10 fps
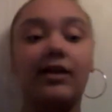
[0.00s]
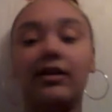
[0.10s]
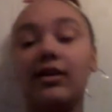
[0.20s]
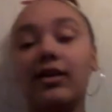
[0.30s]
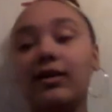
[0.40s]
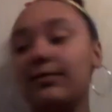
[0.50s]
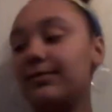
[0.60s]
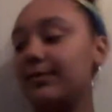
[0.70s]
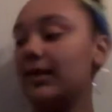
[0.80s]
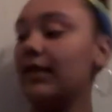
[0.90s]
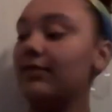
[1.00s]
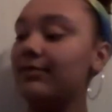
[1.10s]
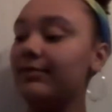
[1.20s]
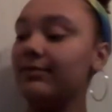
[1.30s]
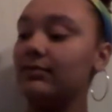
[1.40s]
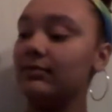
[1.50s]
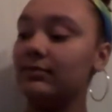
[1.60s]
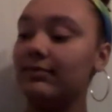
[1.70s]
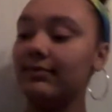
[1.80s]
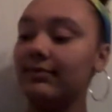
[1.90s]
You know,
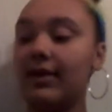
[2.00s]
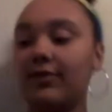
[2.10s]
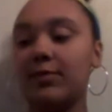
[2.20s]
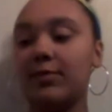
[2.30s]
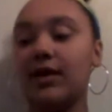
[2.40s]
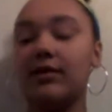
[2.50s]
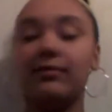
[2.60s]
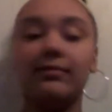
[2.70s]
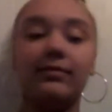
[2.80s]
never mind.